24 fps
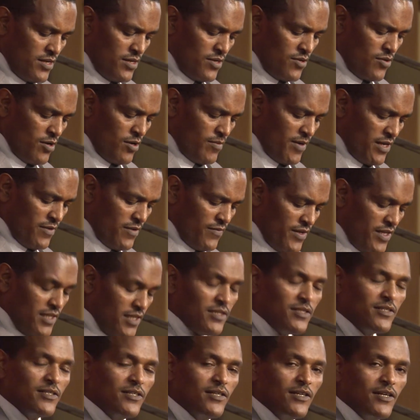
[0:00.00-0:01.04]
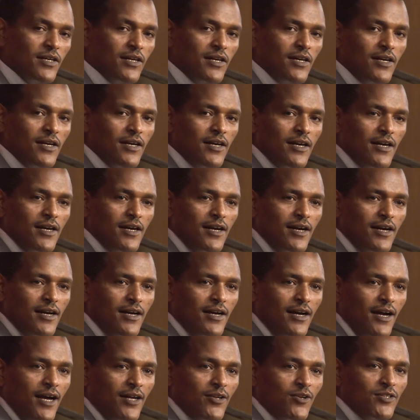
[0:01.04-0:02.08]
Global Fund.
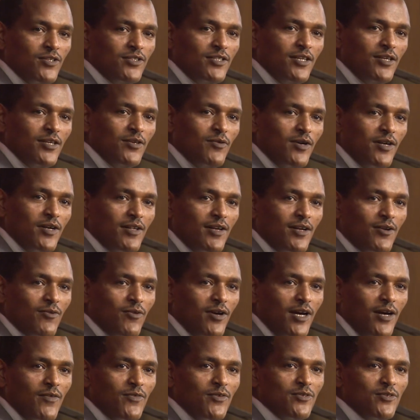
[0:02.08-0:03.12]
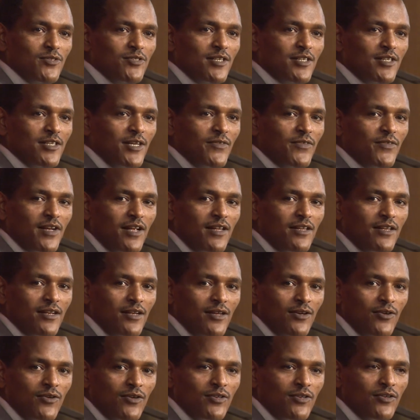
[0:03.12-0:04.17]
I don't think whether we have used it
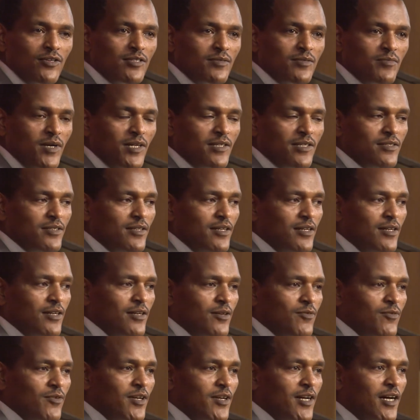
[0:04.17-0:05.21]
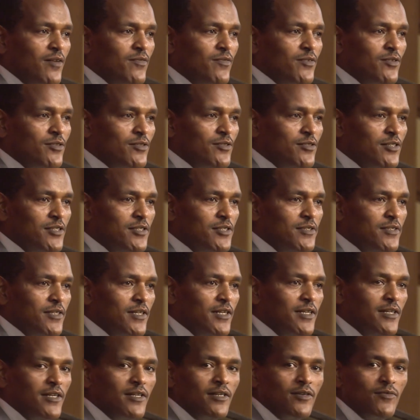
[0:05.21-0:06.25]
differently or not, but we have used it
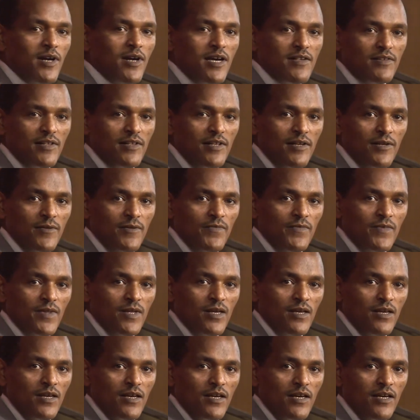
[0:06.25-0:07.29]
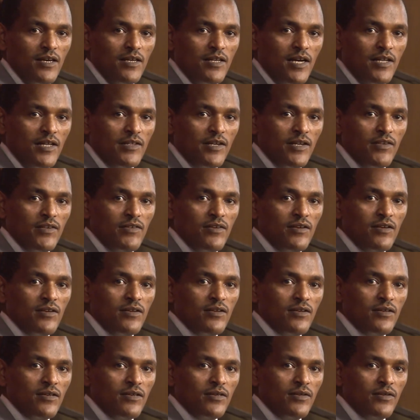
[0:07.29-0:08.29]
wisely in addressing